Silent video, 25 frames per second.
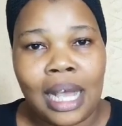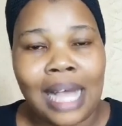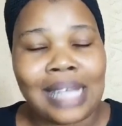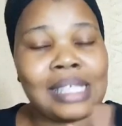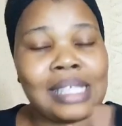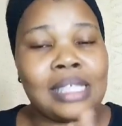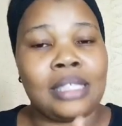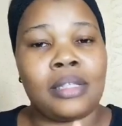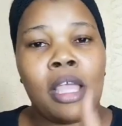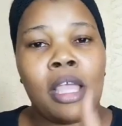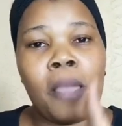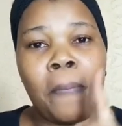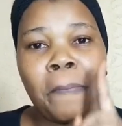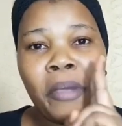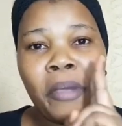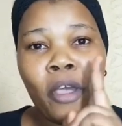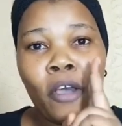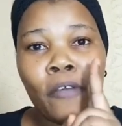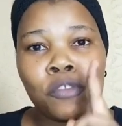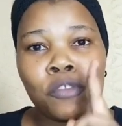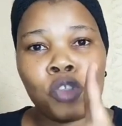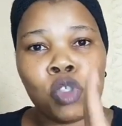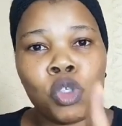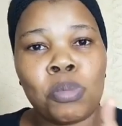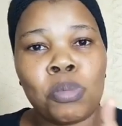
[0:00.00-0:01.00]
as in a pair
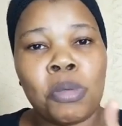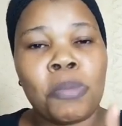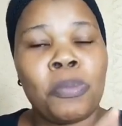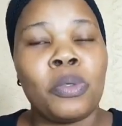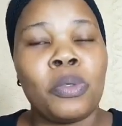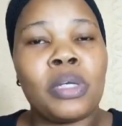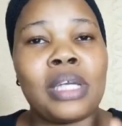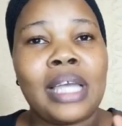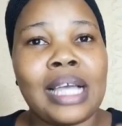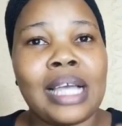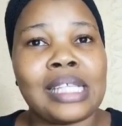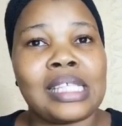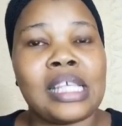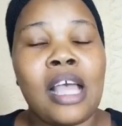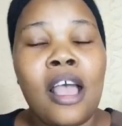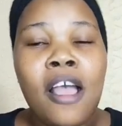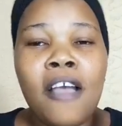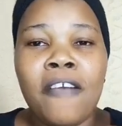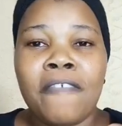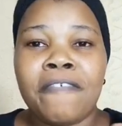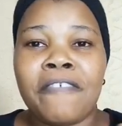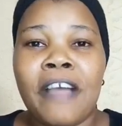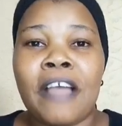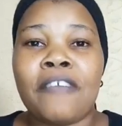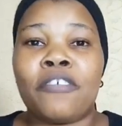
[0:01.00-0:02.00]
of two people get
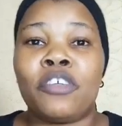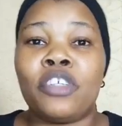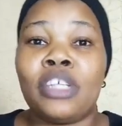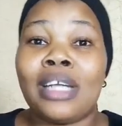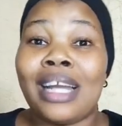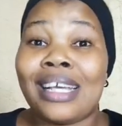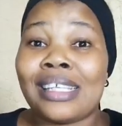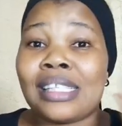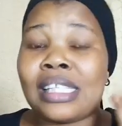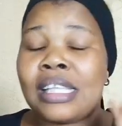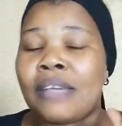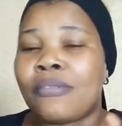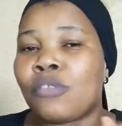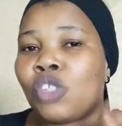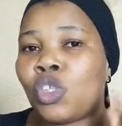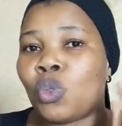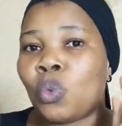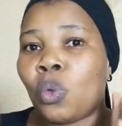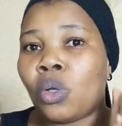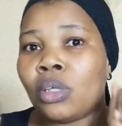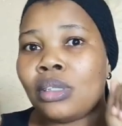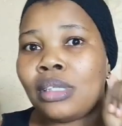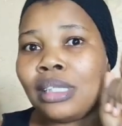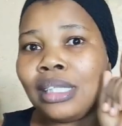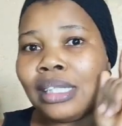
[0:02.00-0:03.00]
five hundred
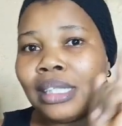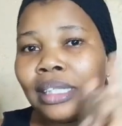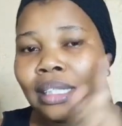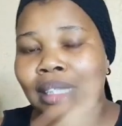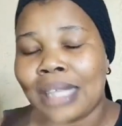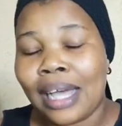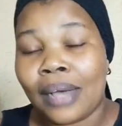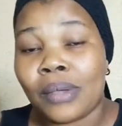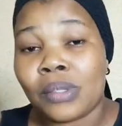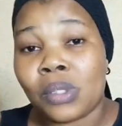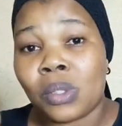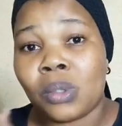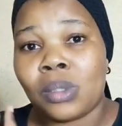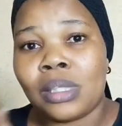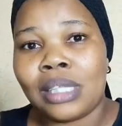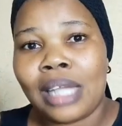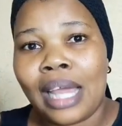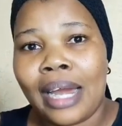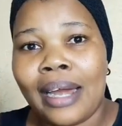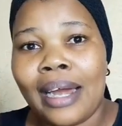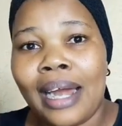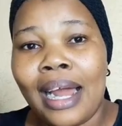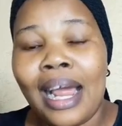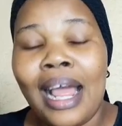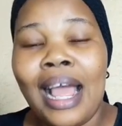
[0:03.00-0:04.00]
seventy-one thousand
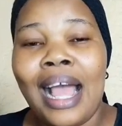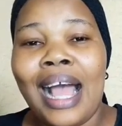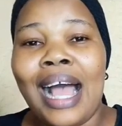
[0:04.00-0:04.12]
naira.